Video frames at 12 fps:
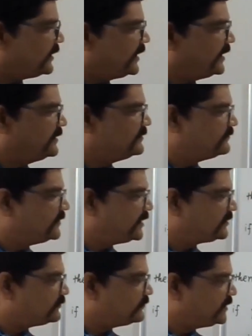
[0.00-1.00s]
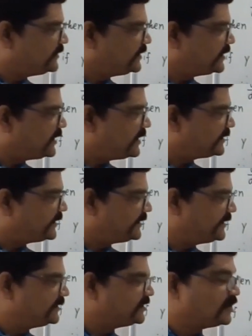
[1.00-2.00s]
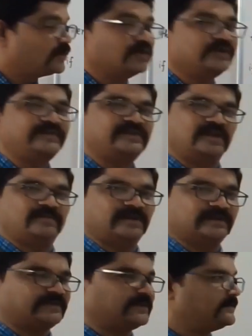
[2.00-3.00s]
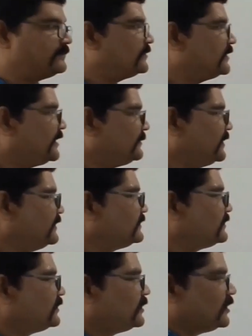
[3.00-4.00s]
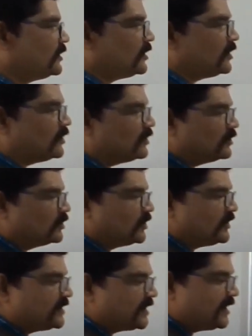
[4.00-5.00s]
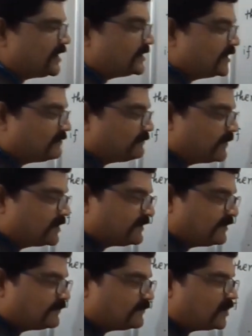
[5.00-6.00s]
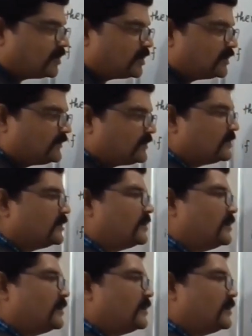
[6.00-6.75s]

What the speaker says: and where we are getting the original function. That means originally this function was